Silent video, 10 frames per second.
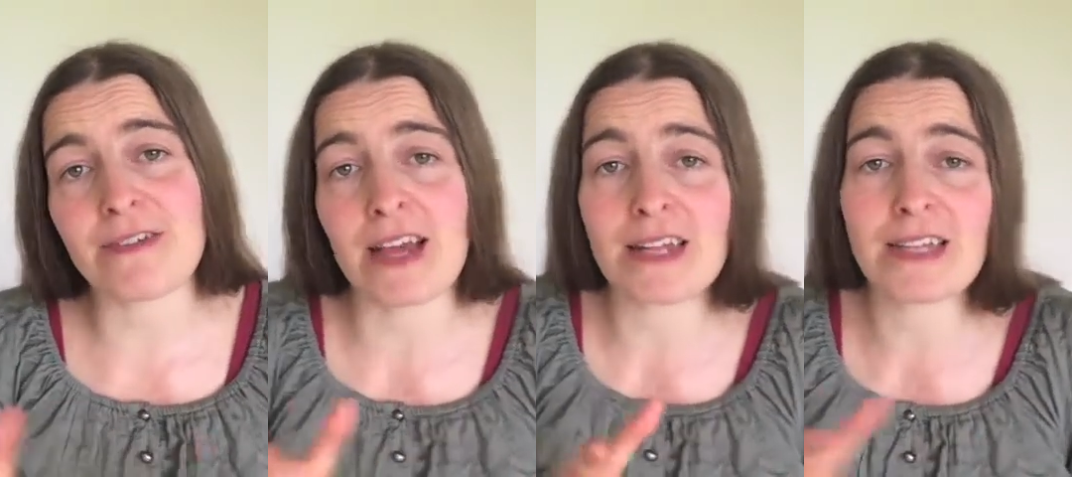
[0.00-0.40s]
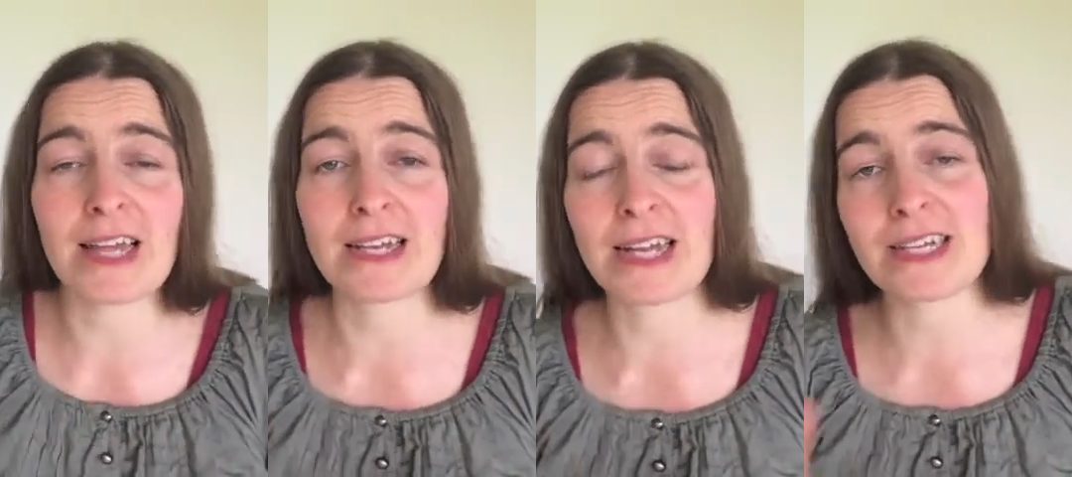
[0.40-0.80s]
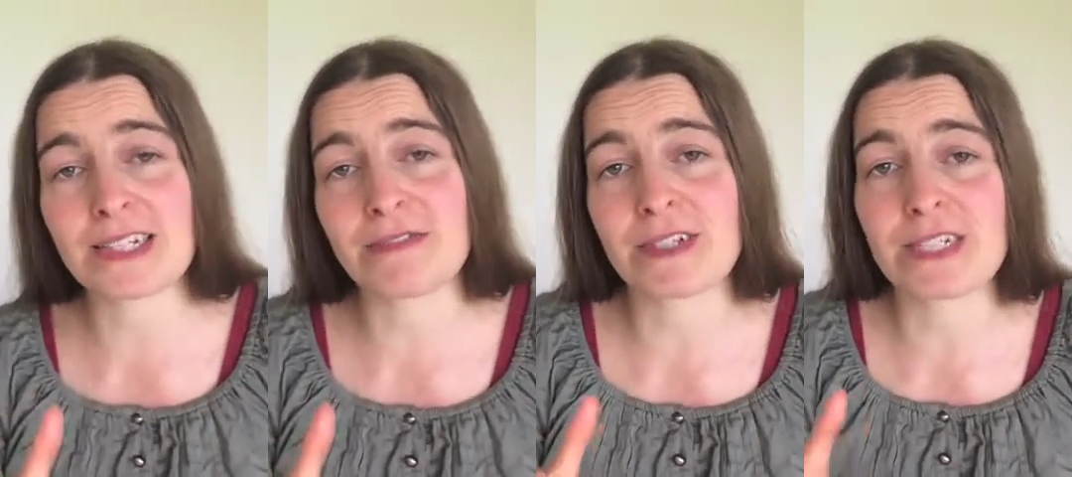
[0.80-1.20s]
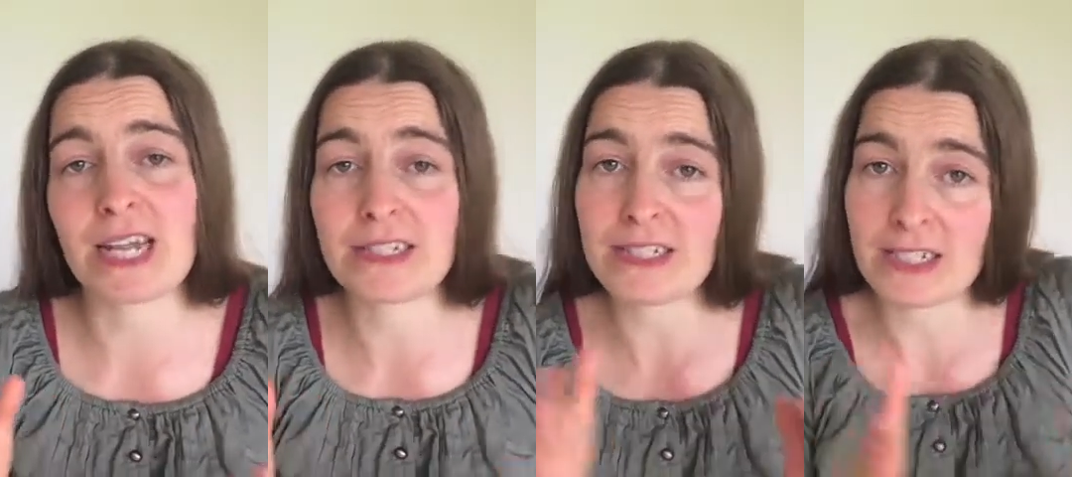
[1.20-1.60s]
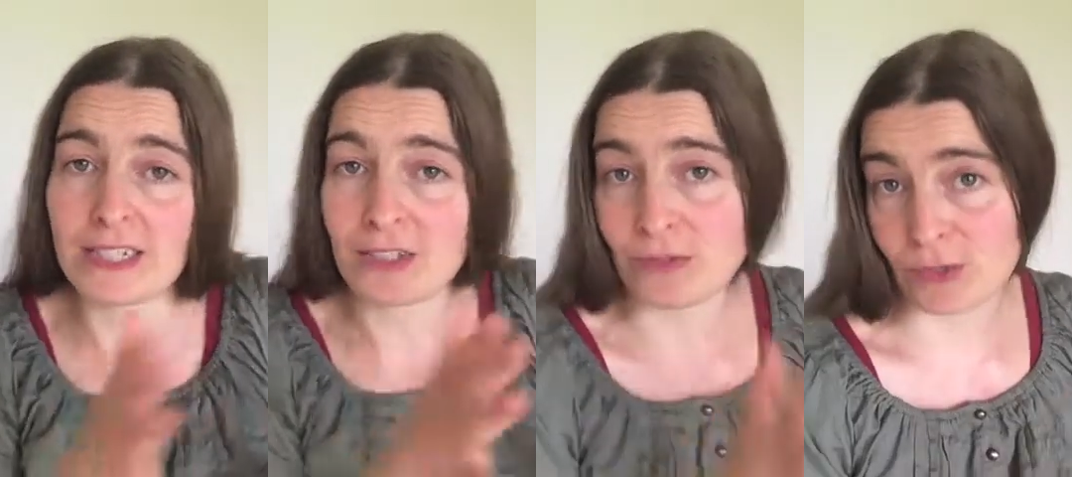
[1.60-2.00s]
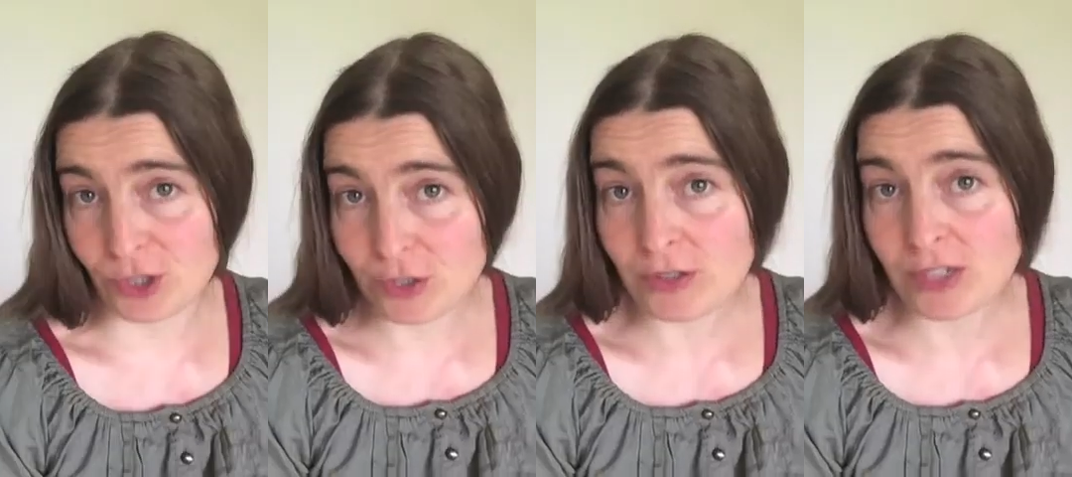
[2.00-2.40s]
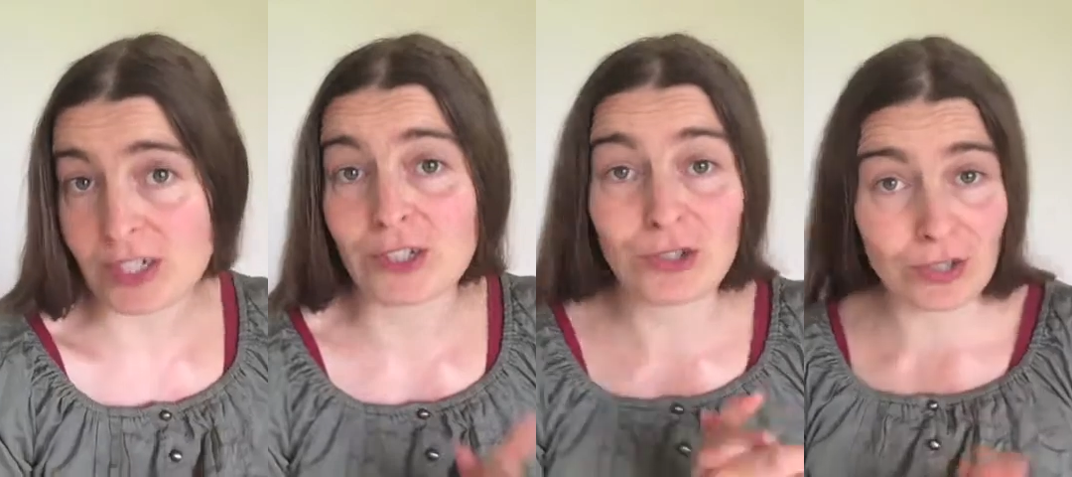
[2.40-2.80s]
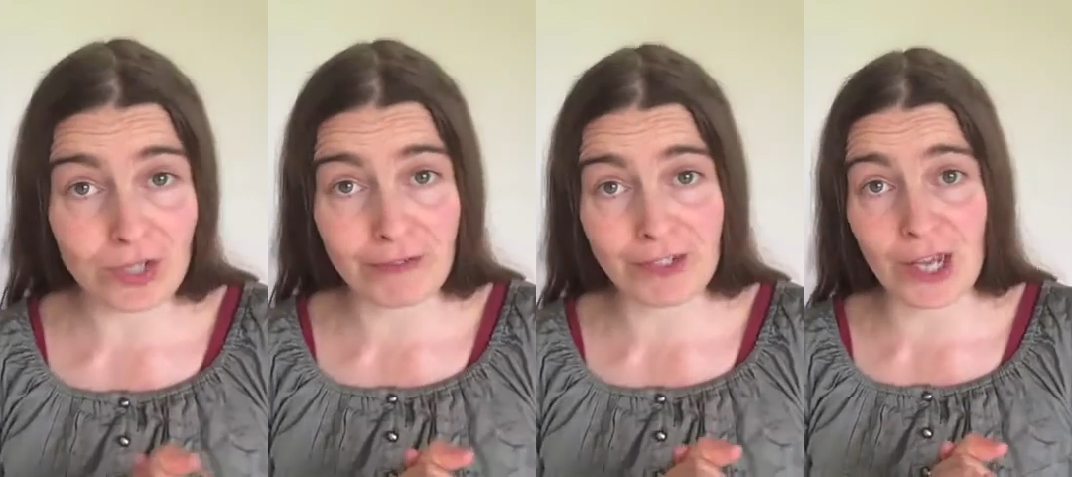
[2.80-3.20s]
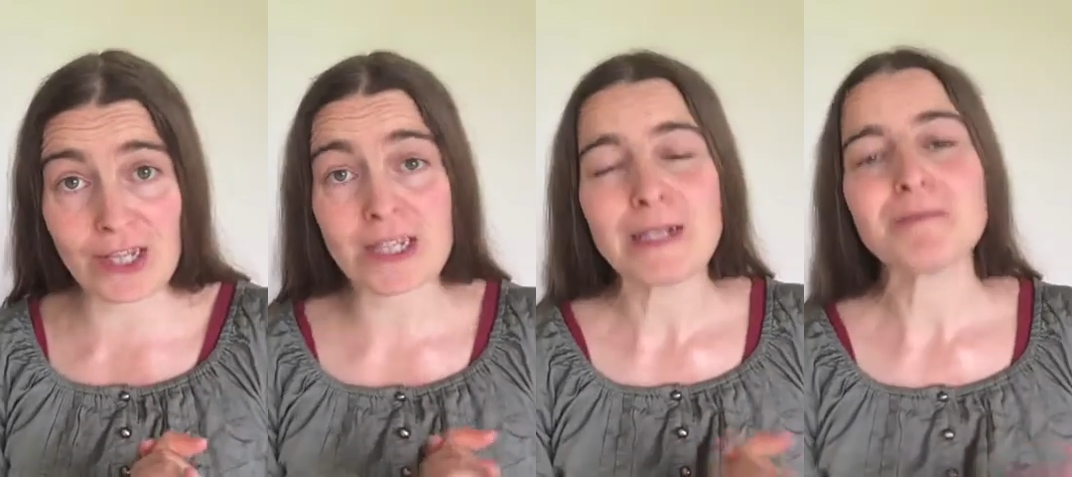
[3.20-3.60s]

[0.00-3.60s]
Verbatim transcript: any of that negative intensity has reduced. It should have done.